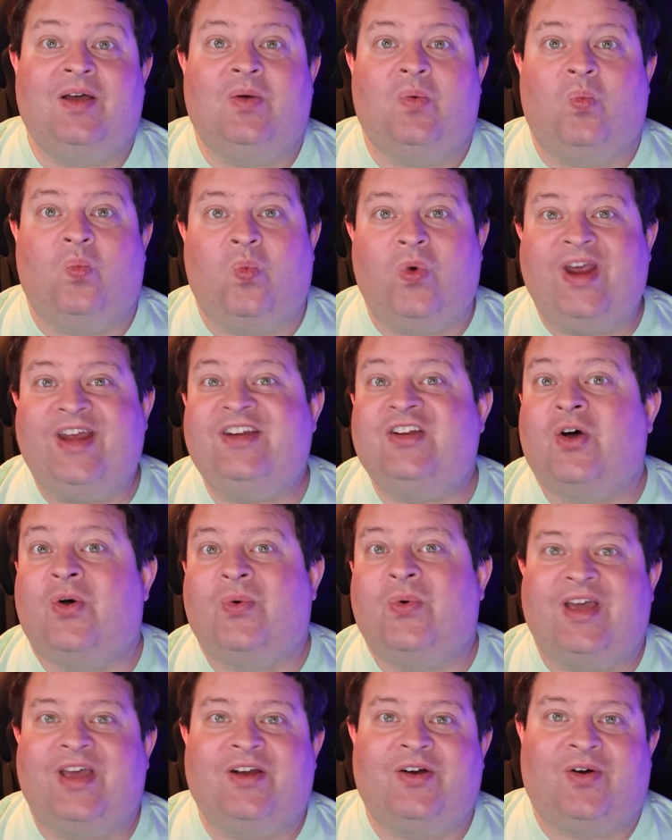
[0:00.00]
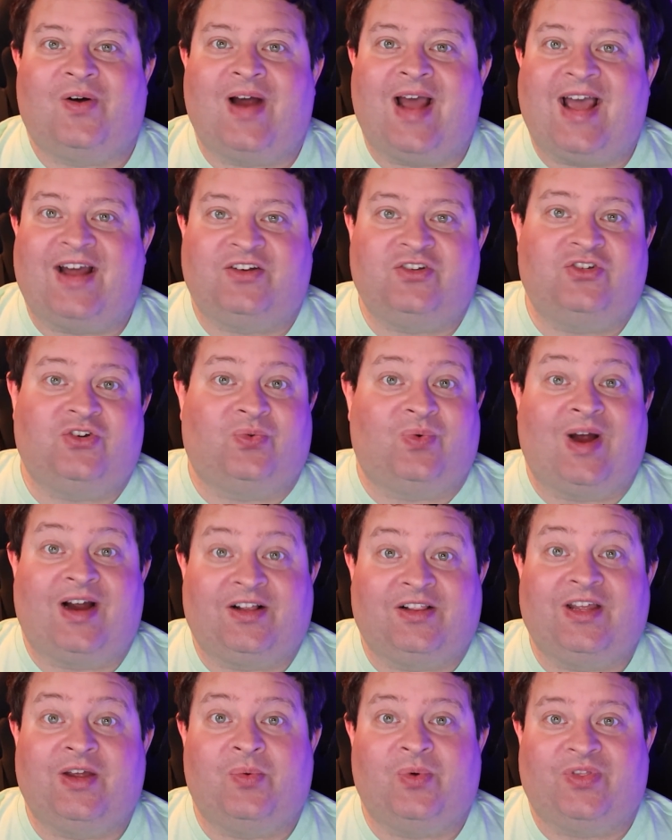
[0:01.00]
We don't interact
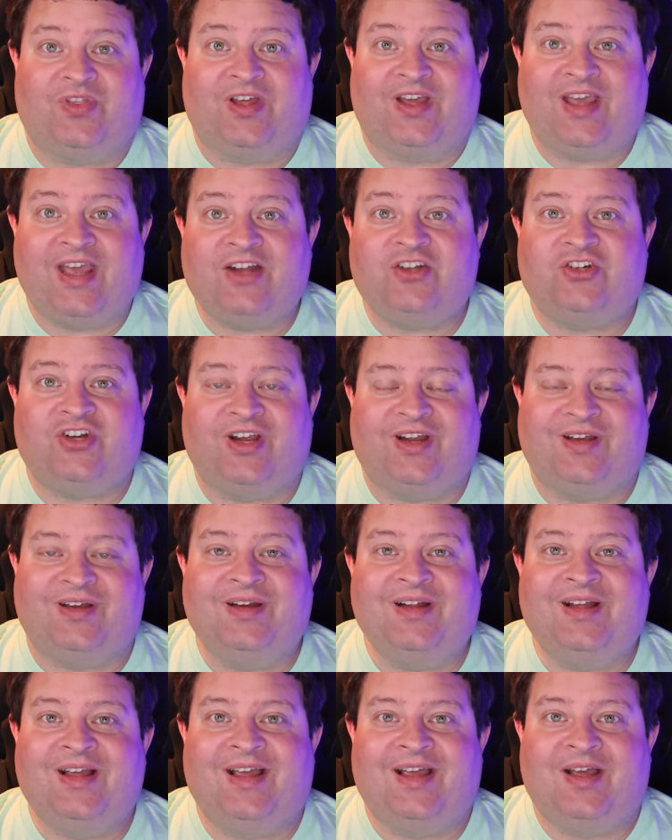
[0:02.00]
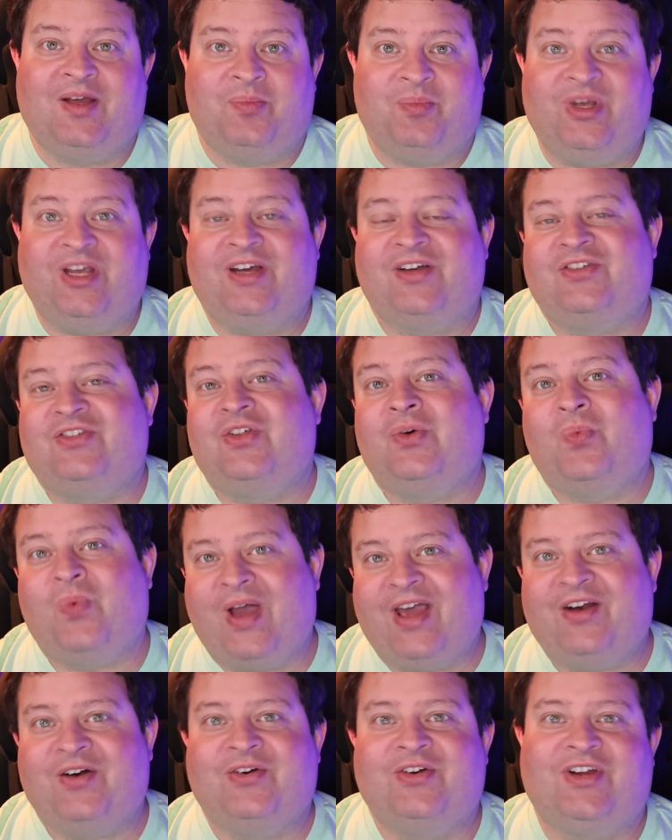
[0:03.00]
directly with the kitchen because the
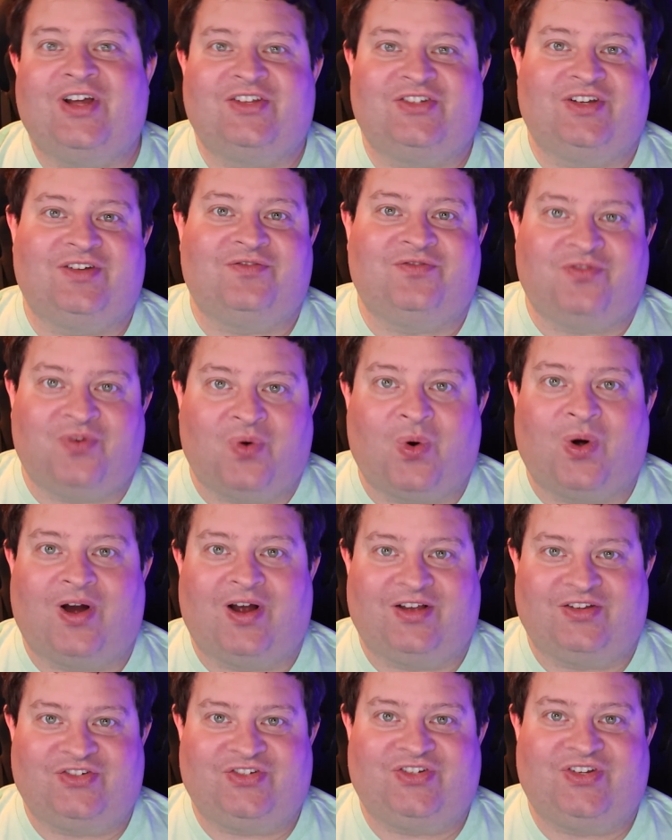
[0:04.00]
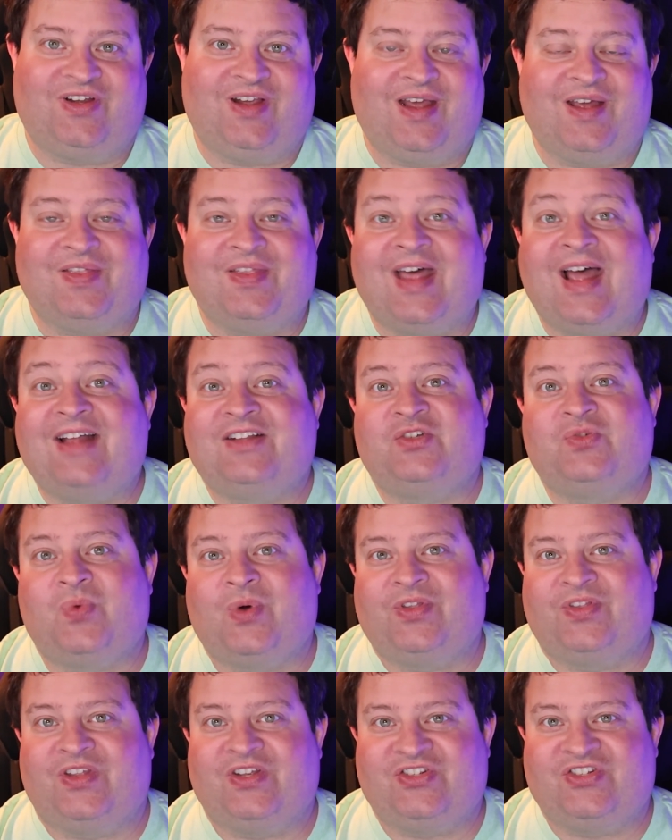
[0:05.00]
waiter does it for us, and that's
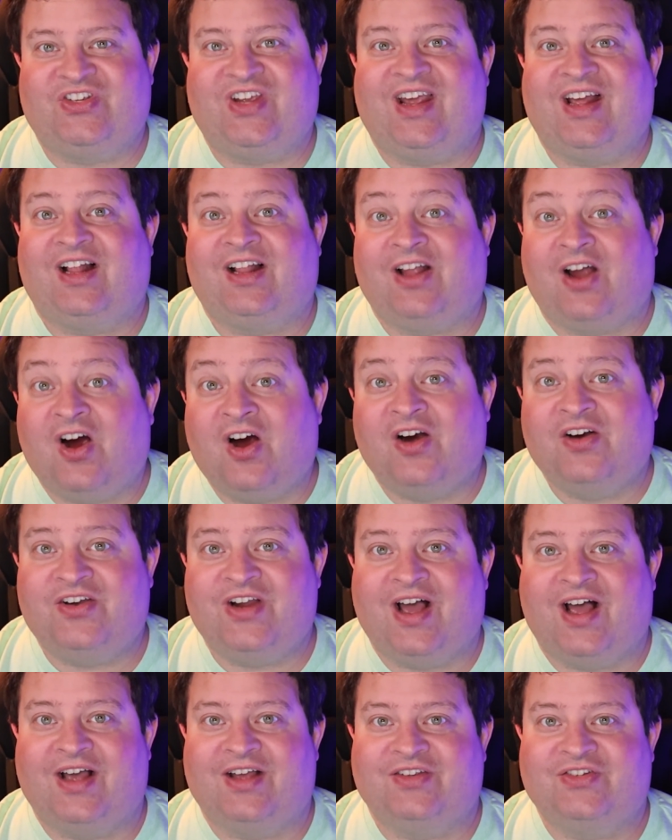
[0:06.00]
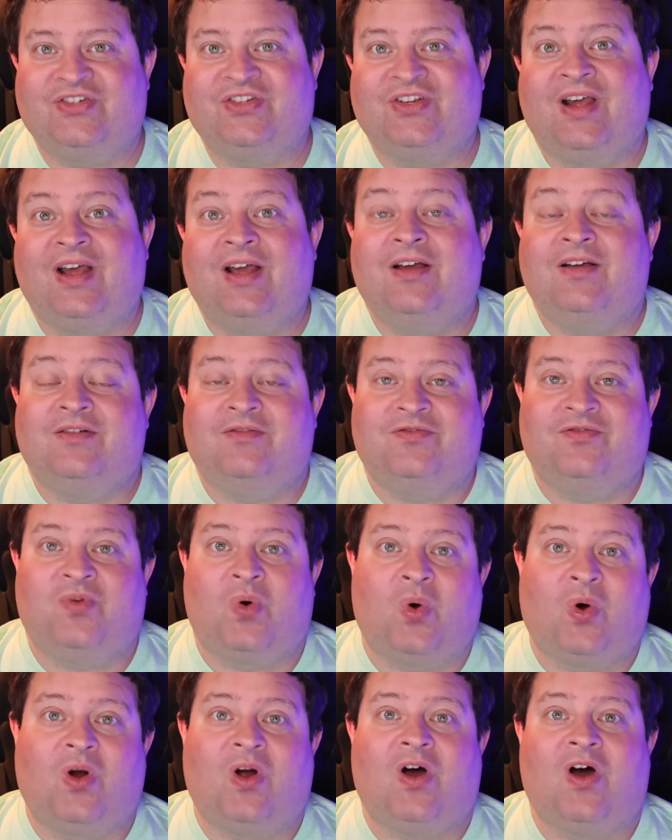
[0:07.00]
what the C L R does
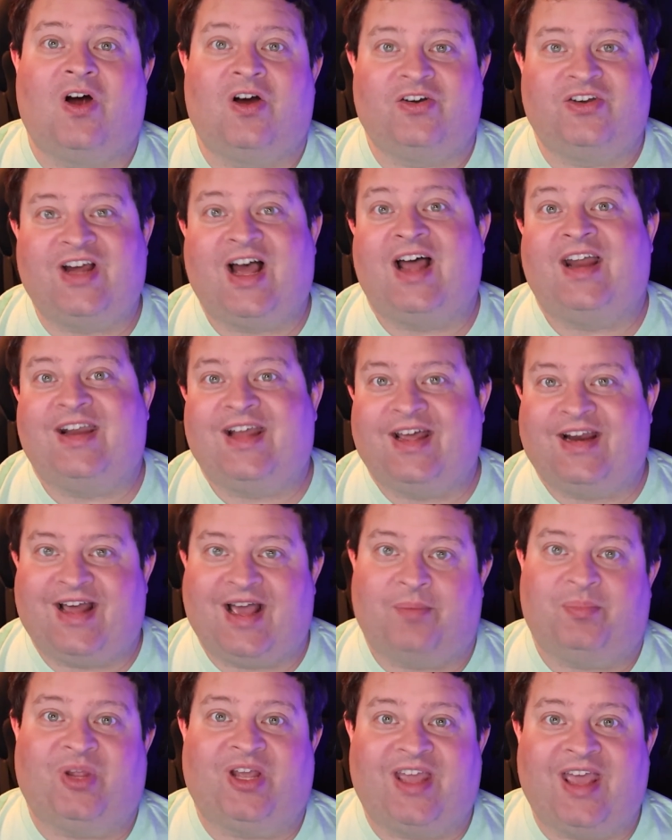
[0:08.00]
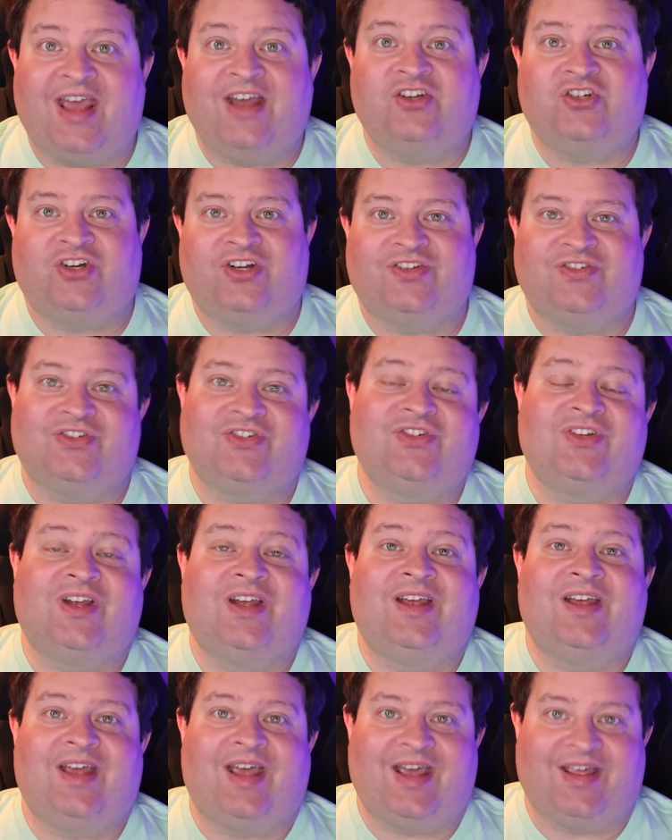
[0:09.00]
for our dot net applications
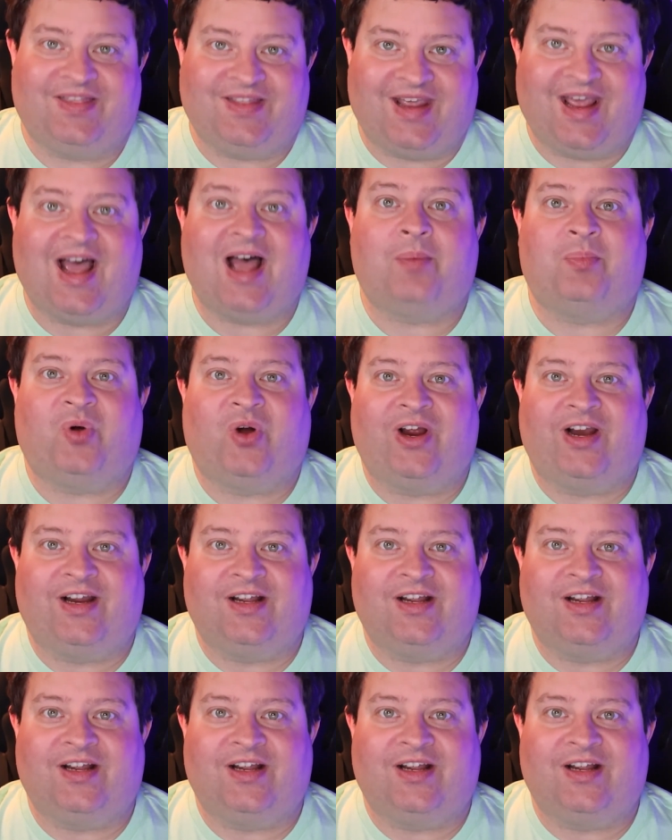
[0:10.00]
and the operating